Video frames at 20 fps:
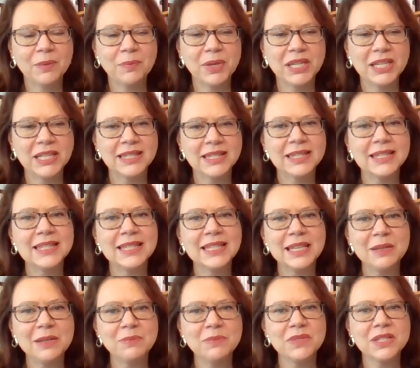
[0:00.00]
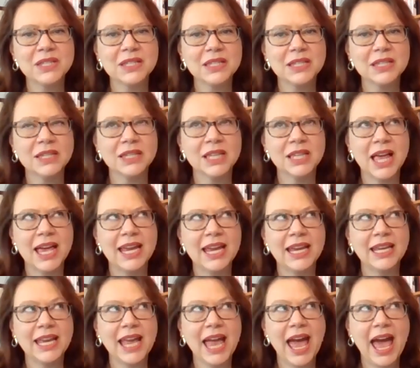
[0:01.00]
but it seems
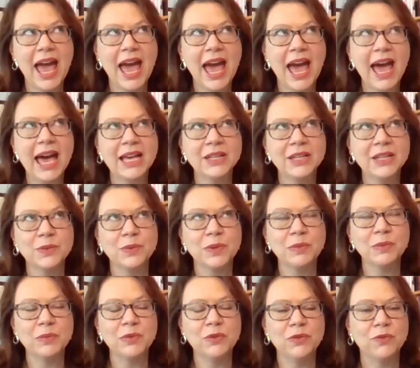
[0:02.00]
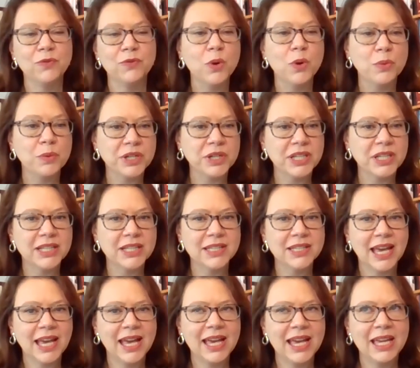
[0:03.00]
like as we move forward in
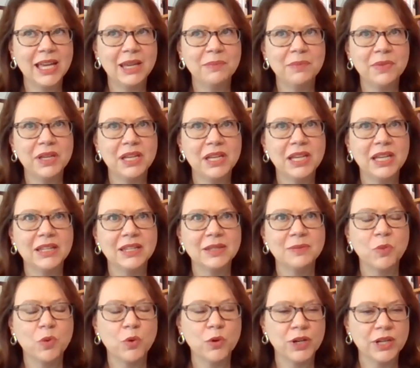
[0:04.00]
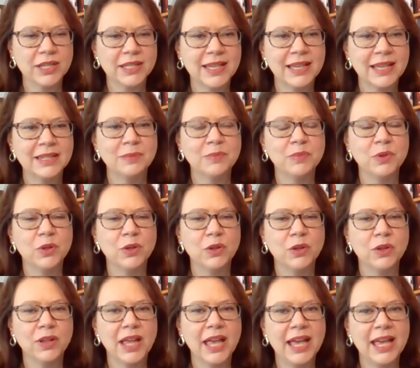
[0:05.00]
time, it's more
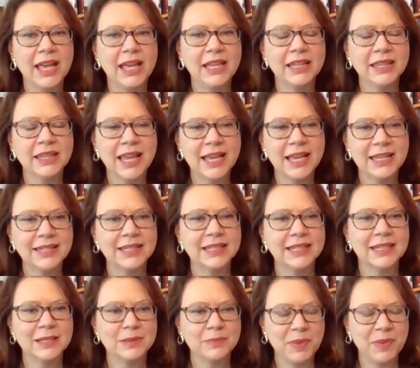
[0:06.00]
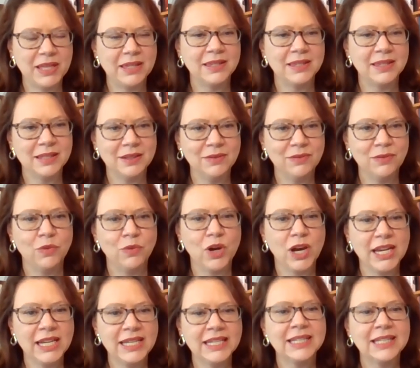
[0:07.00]
accessible and less expensive,
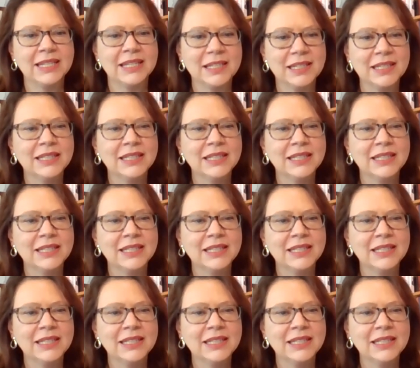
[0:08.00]
right?